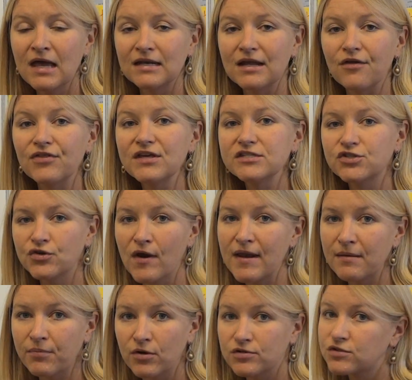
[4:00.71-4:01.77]
Now these
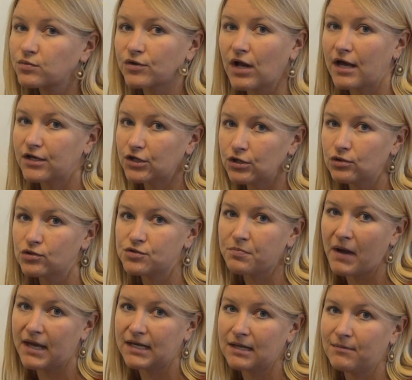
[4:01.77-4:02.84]
trading posts were not huge
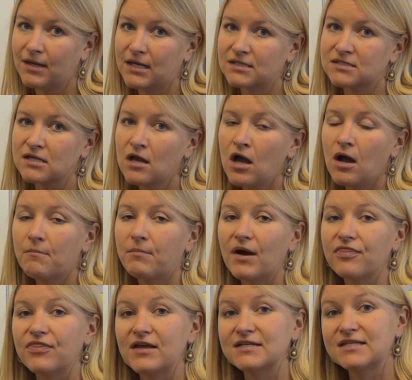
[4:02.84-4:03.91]
by any means,
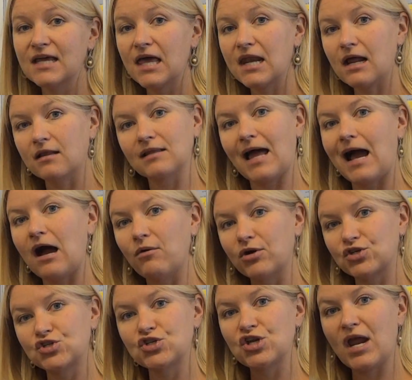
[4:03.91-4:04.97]
but they did allow
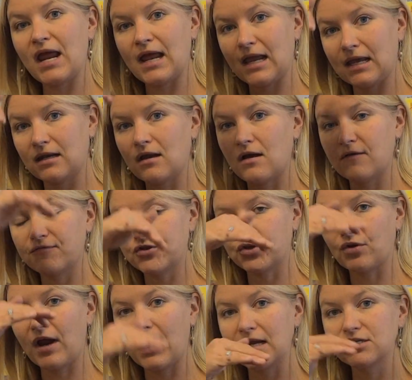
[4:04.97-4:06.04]
a chain of
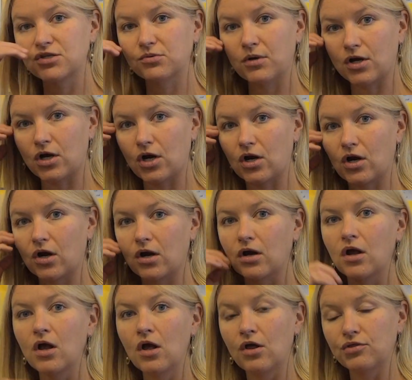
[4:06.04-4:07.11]
trade to
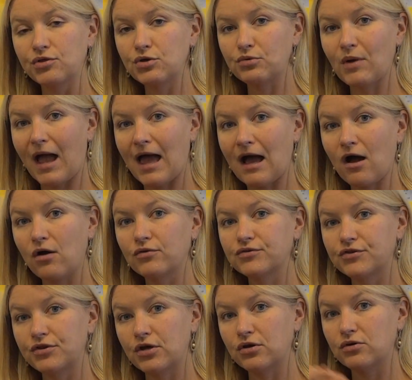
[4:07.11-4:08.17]
occur
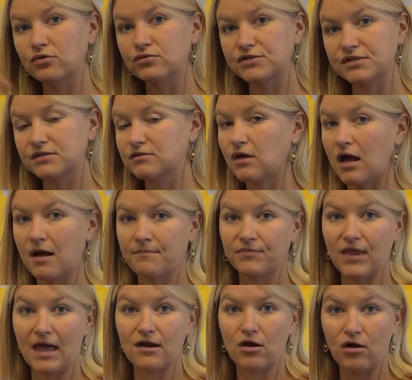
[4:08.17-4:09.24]
throughout
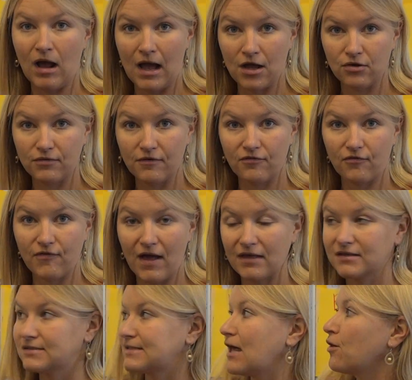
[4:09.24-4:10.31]
that Ohio River
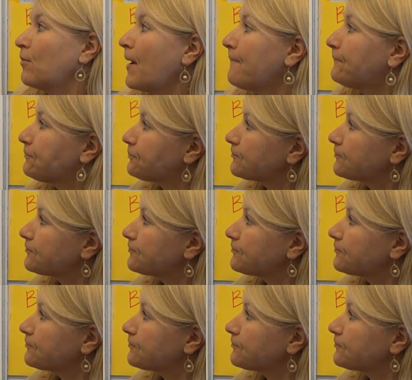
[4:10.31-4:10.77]
Valley settlement.